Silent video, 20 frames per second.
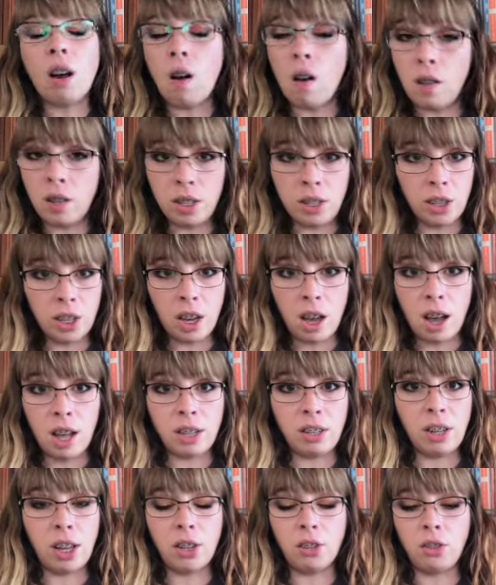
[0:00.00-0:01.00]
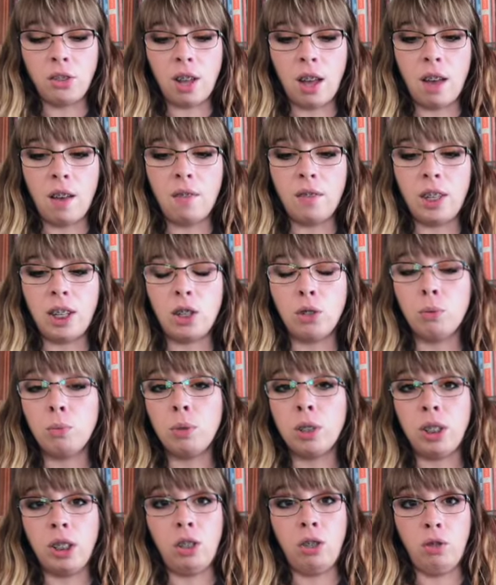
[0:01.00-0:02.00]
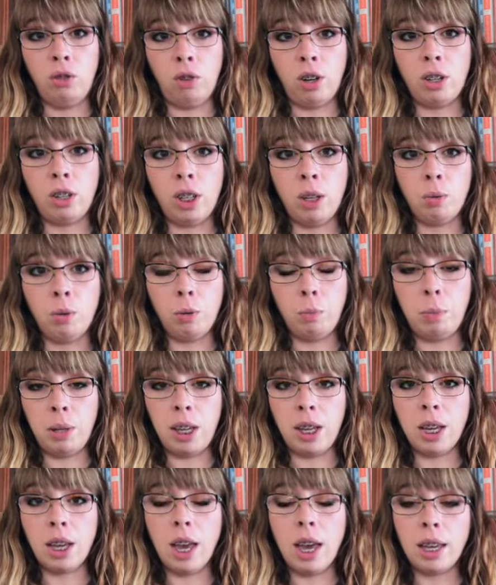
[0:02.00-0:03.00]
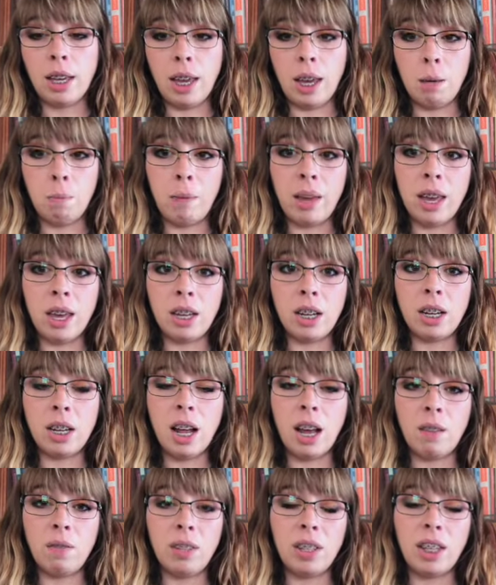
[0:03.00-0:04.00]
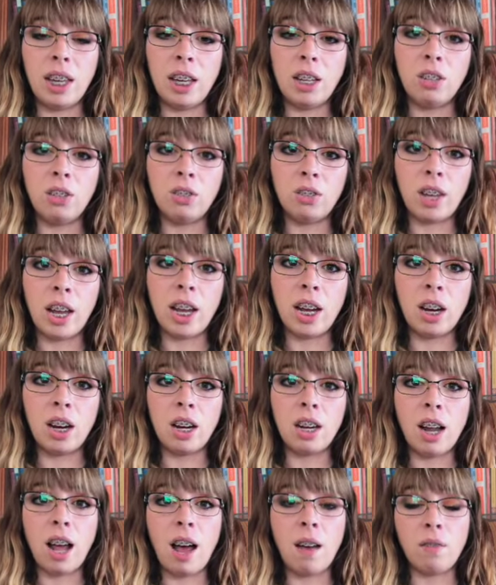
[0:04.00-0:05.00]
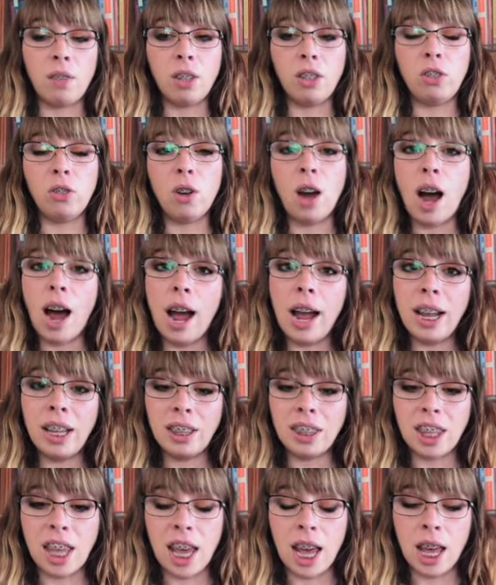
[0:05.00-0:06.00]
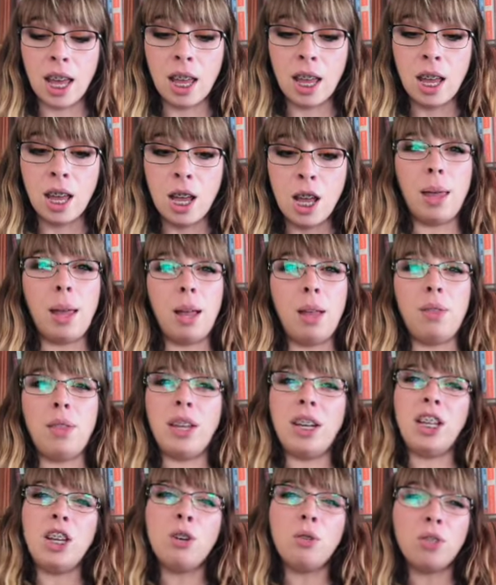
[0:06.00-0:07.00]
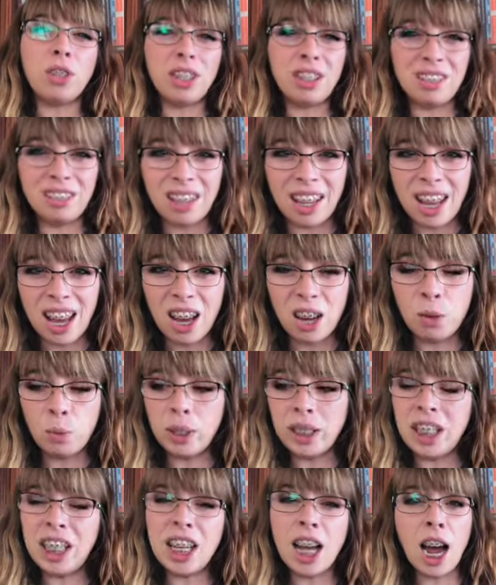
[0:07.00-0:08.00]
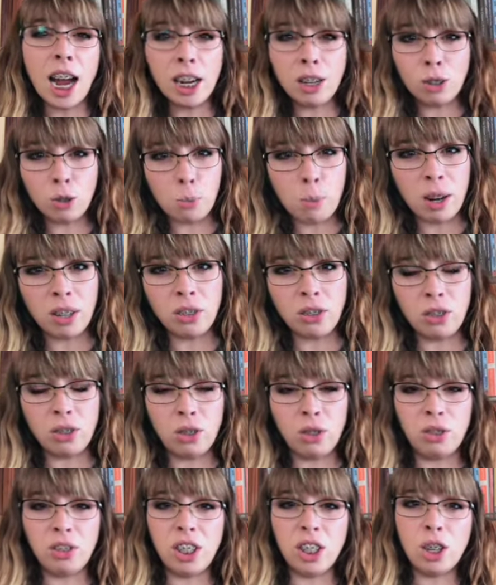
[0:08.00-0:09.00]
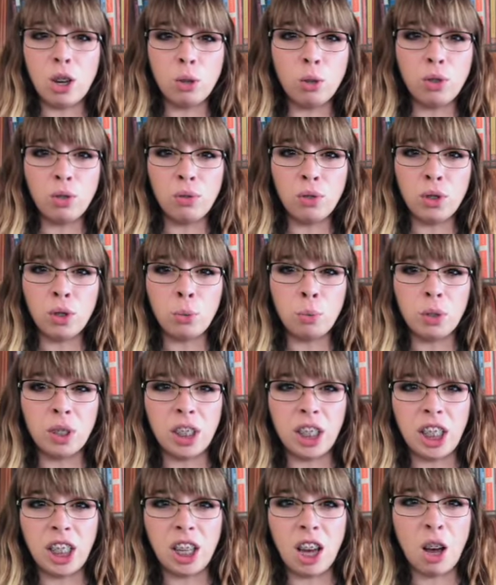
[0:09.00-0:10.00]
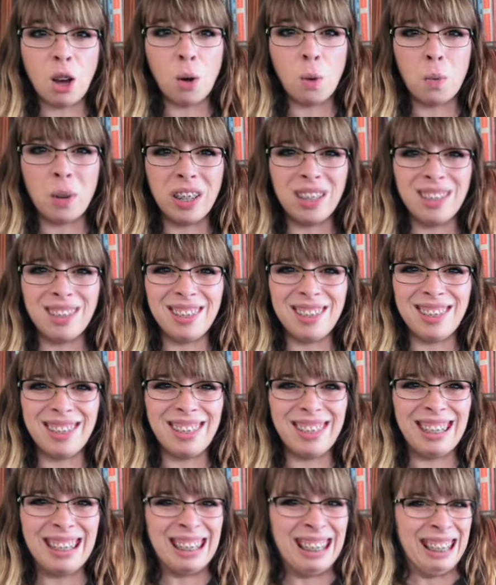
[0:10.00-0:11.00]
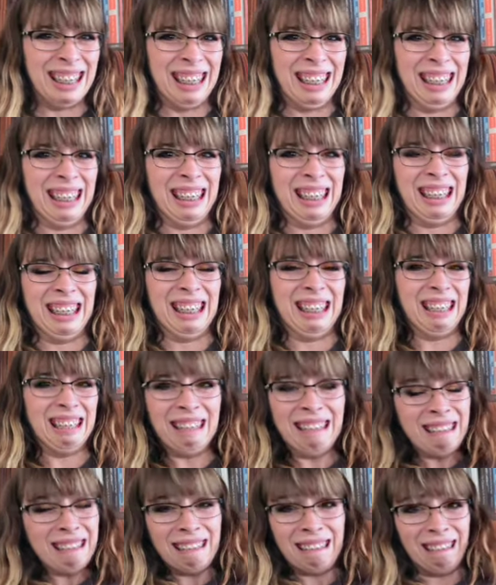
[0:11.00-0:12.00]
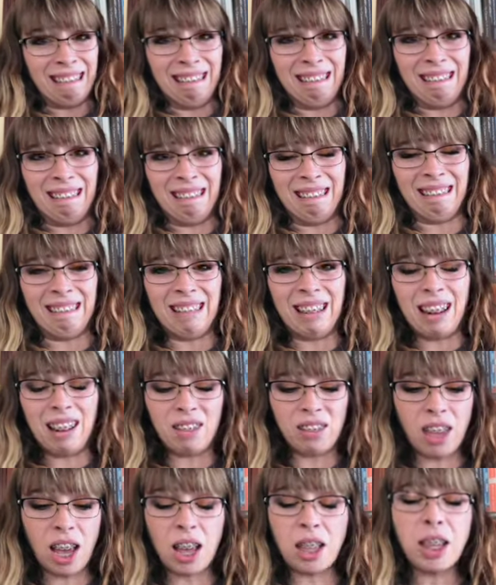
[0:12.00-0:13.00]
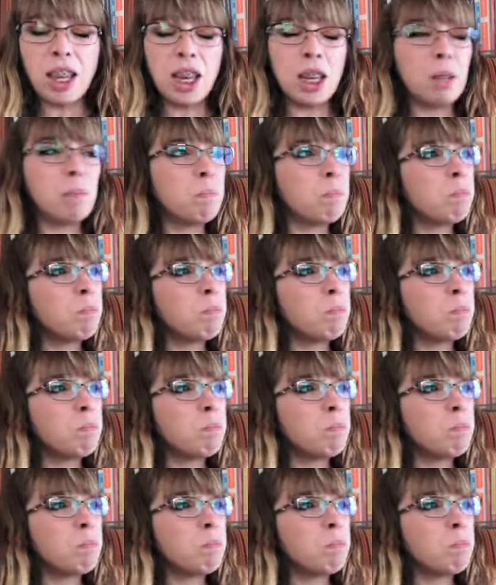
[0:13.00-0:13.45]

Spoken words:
all in the context of he's really struggling with being a gay man and having gay desire and having to hide that. And then he goes on to say how when he hires prostitutes, he goes for the really young ones. And that like